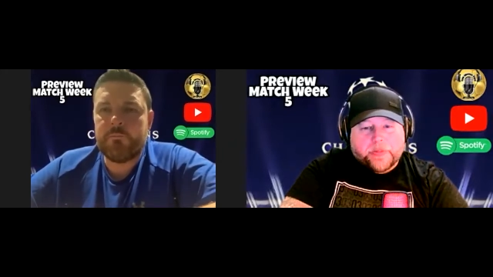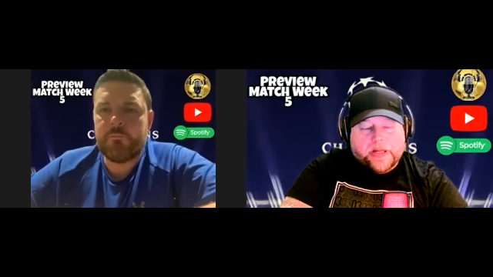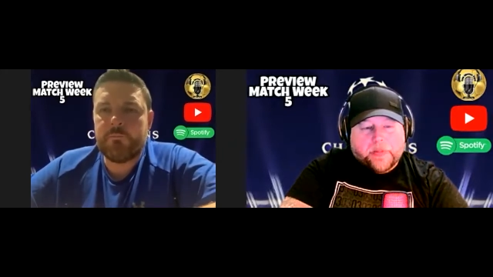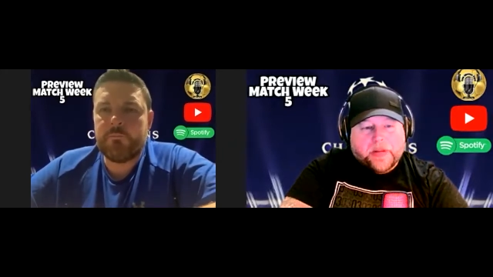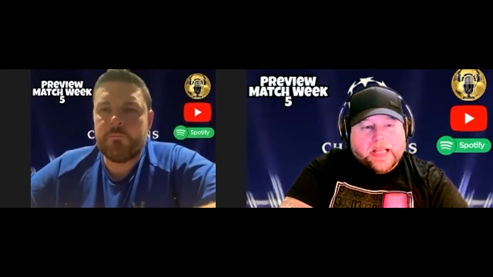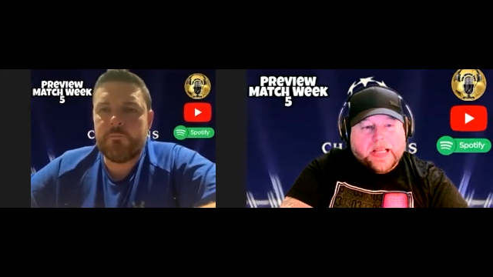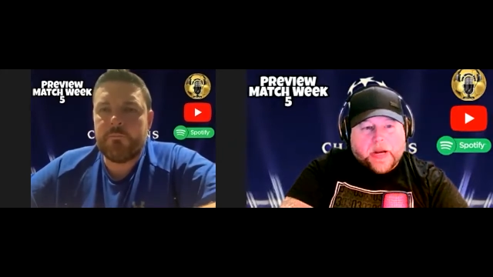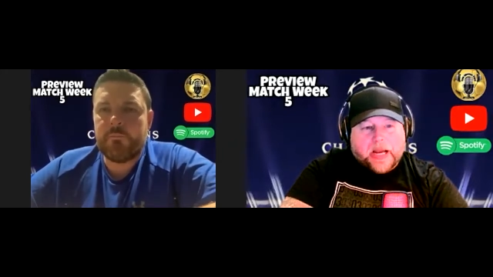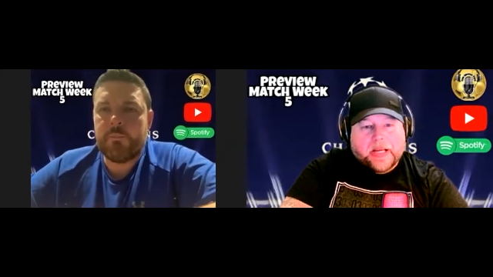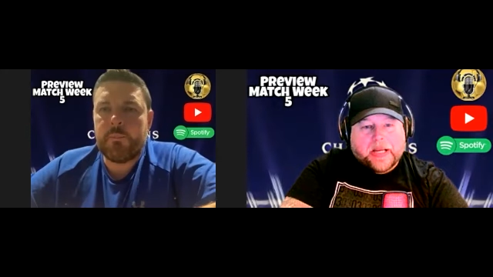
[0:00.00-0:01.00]
Speaker 1: be the place
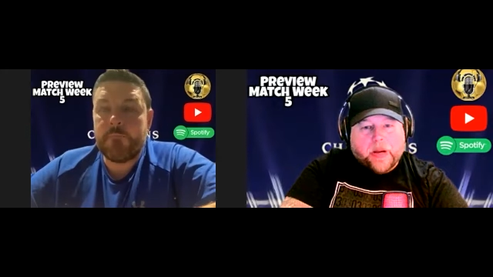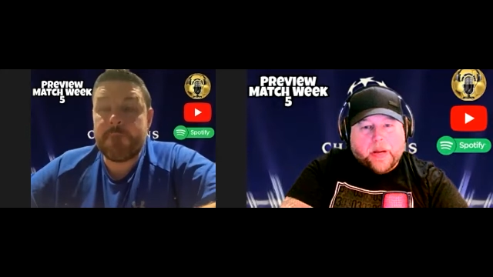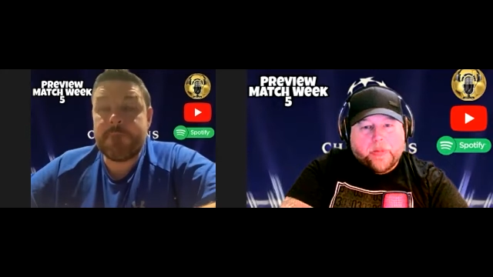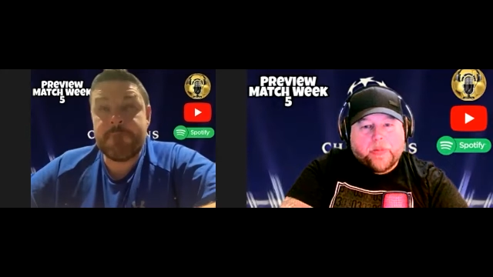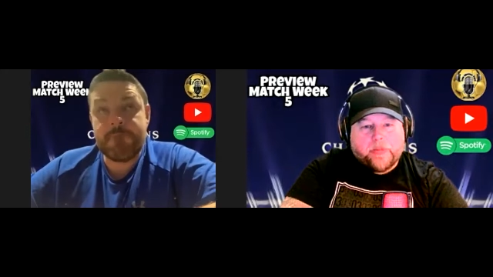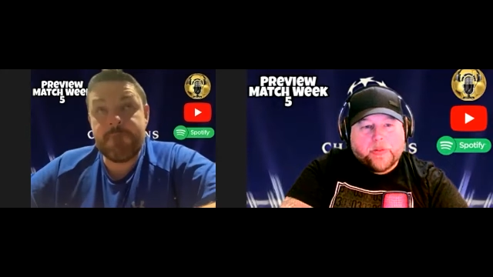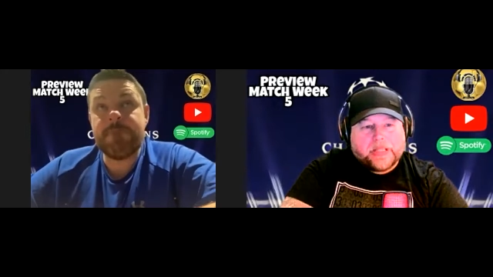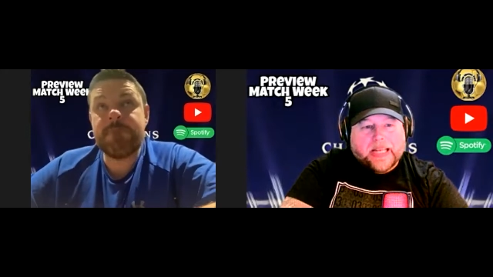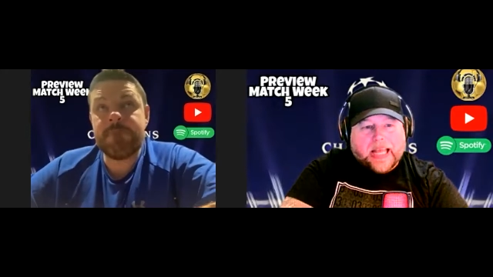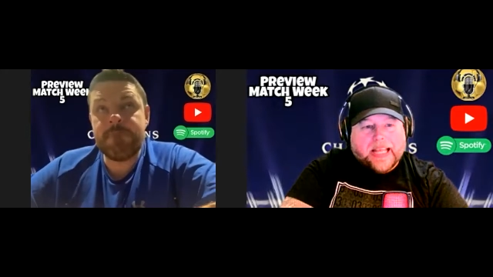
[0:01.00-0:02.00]
where he'd pop up and put
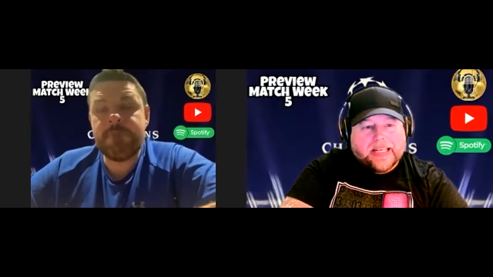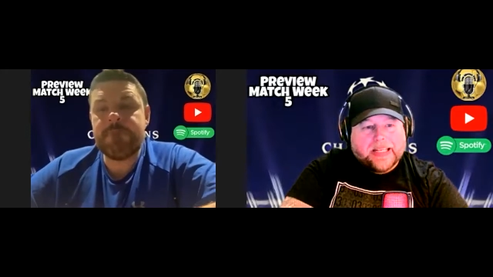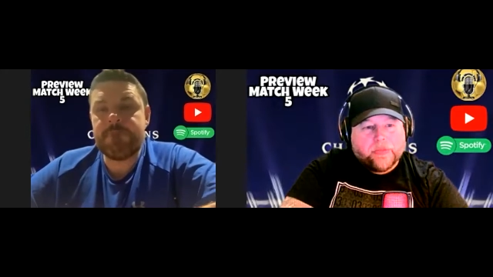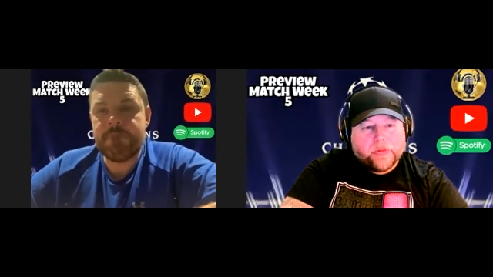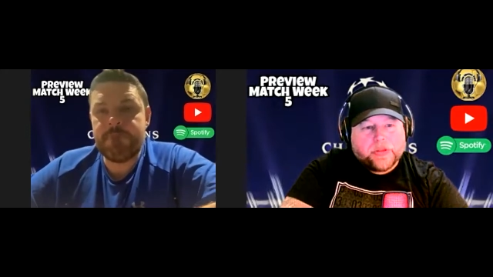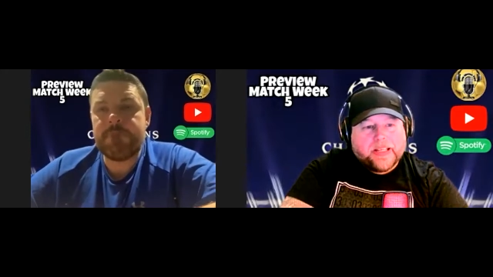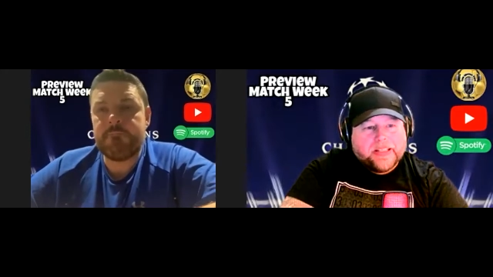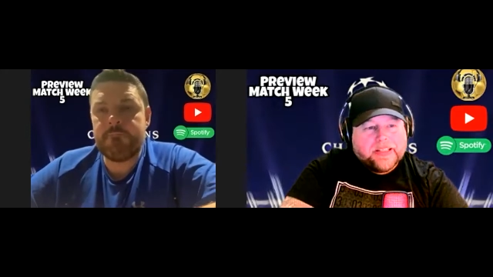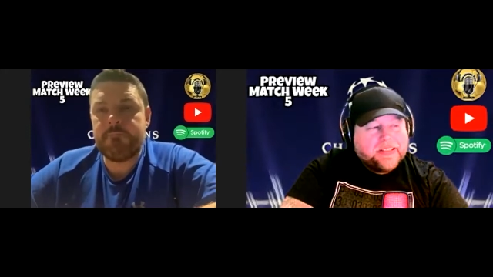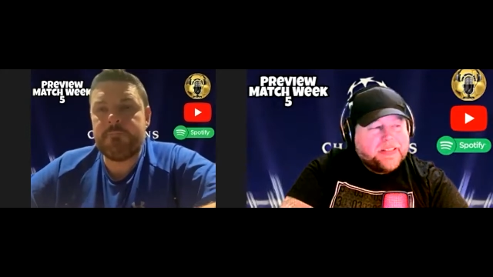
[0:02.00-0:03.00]
the nail in, wouldn't it?
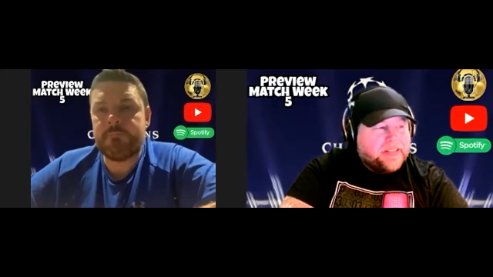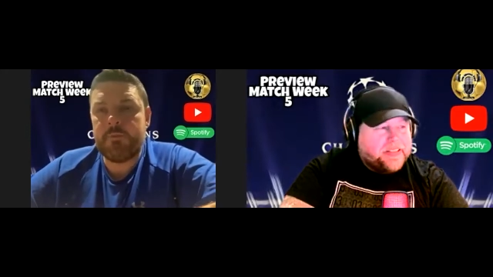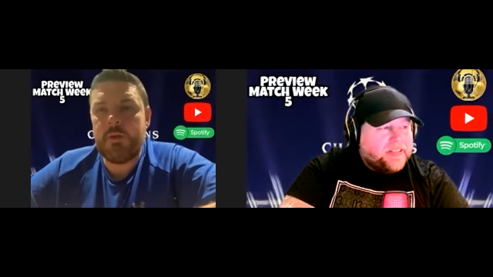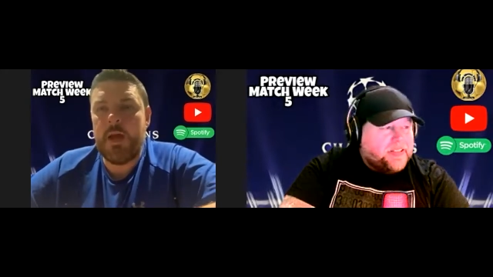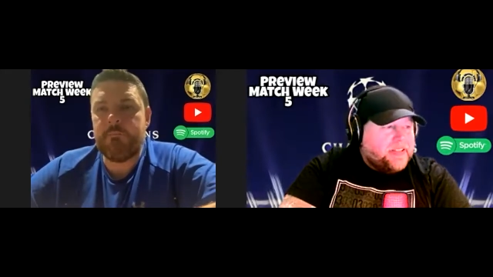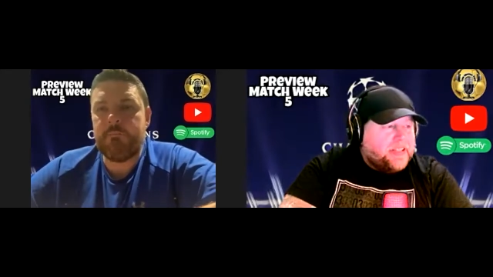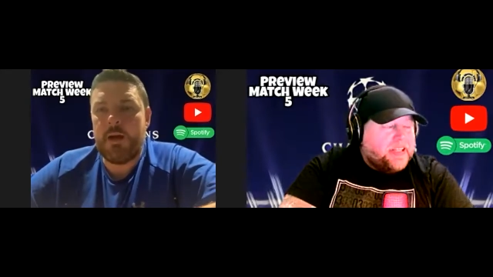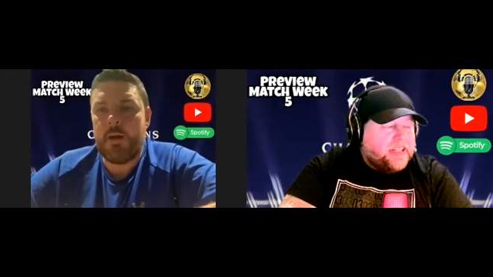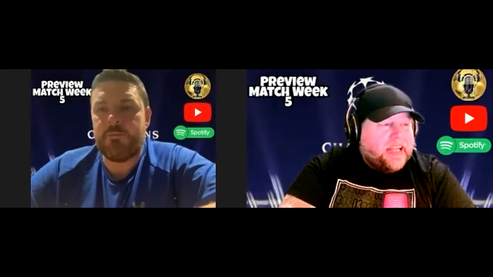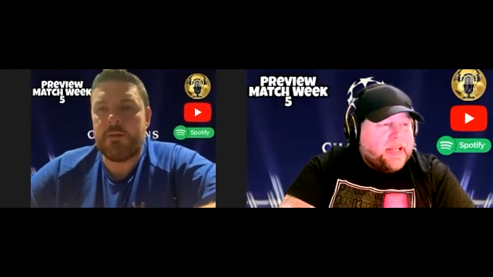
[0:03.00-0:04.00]
Yeah,
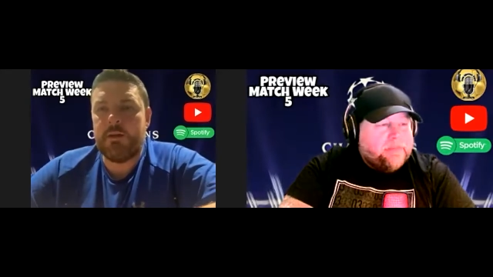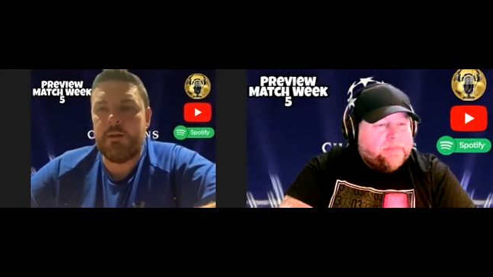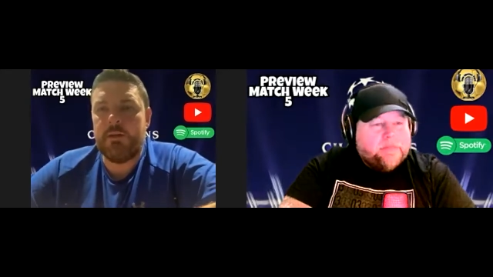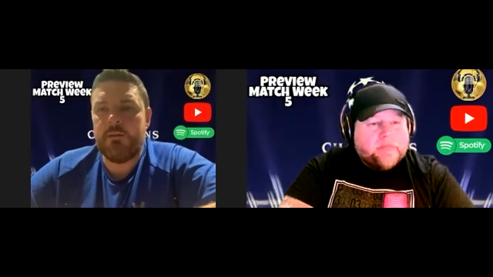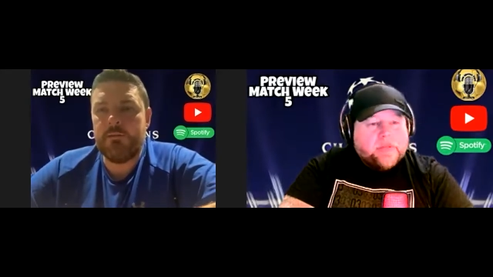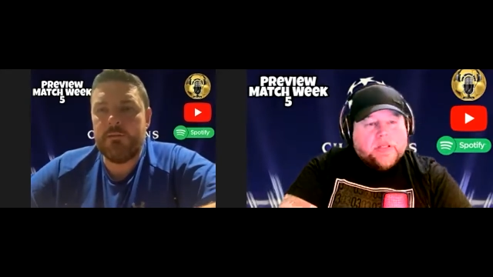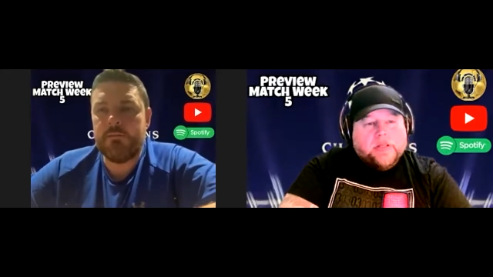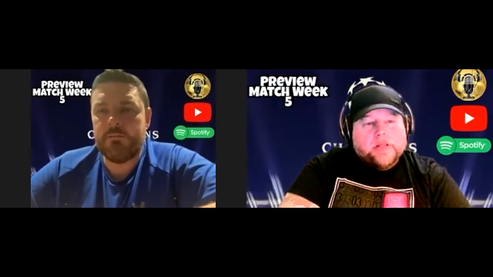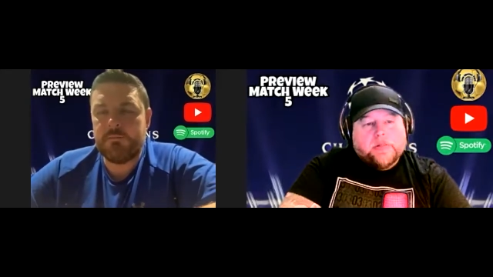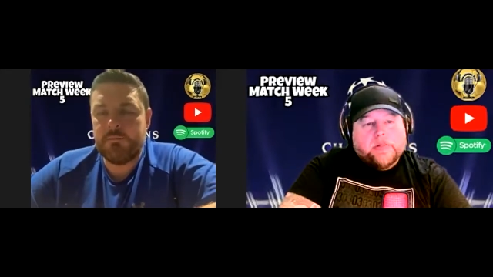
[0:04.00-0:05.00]
absolutely.
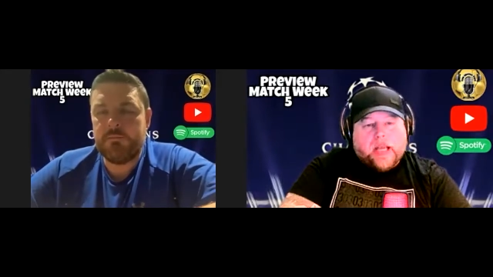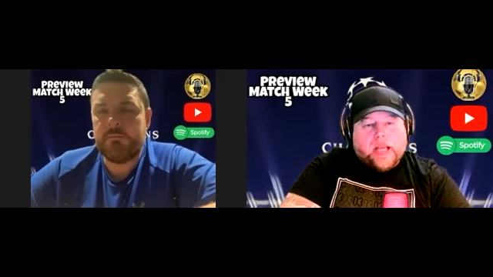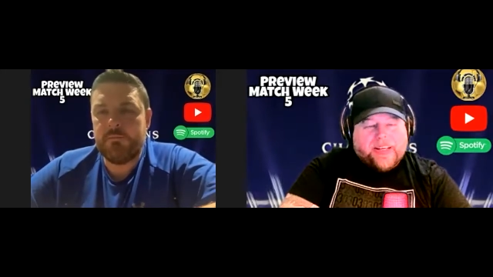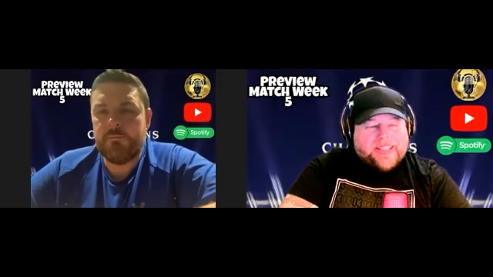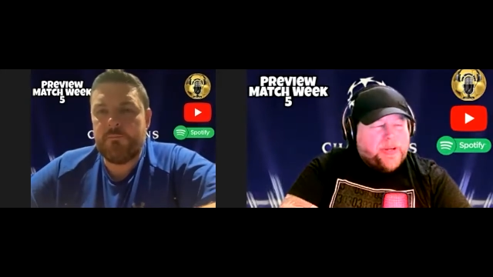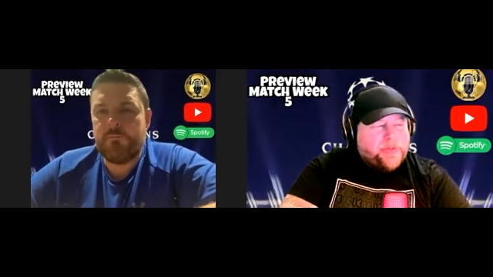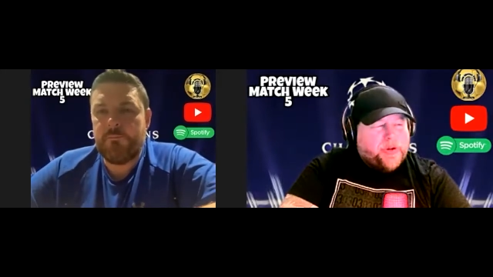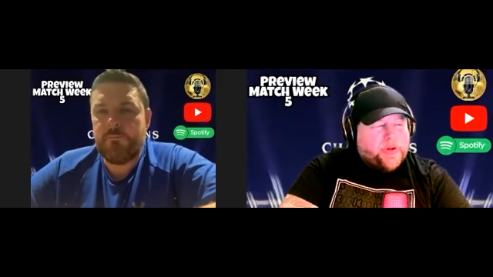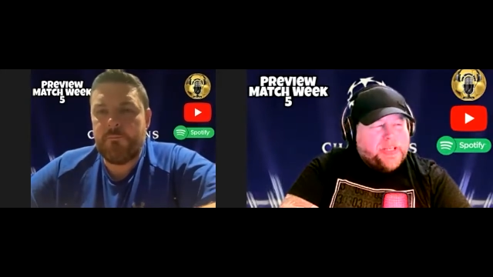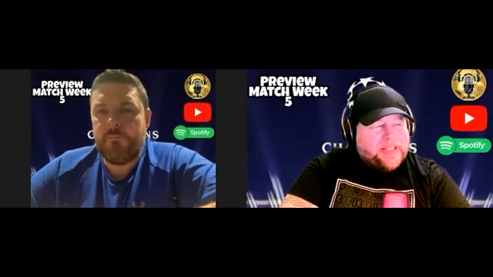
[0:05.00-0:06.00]
But yeah, I,
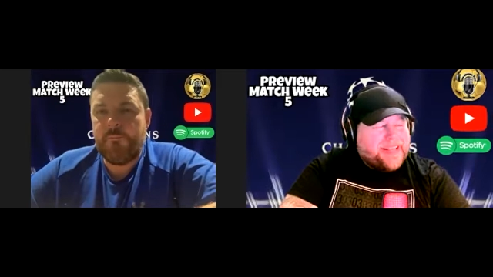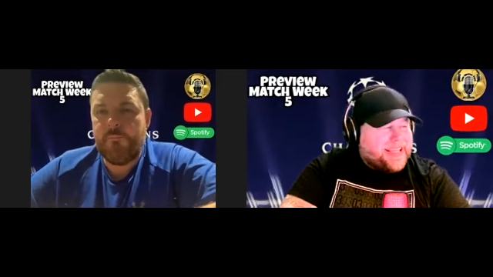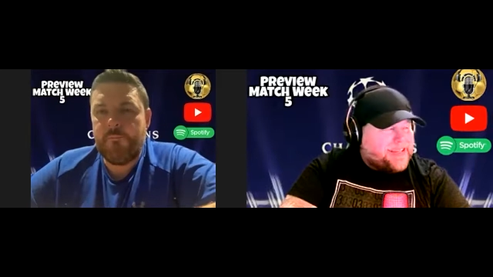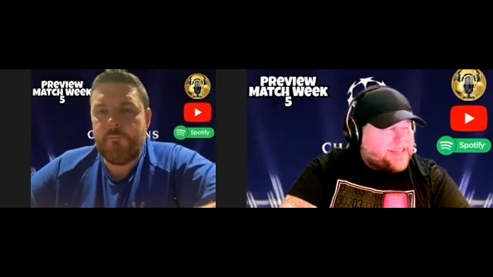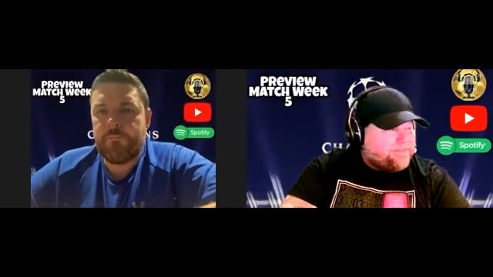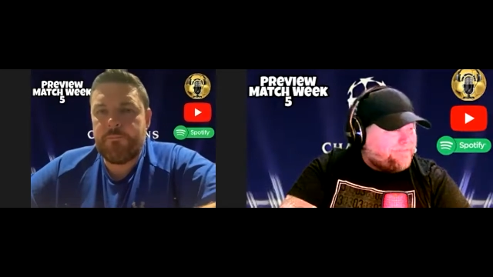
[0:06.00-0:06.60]
I, I think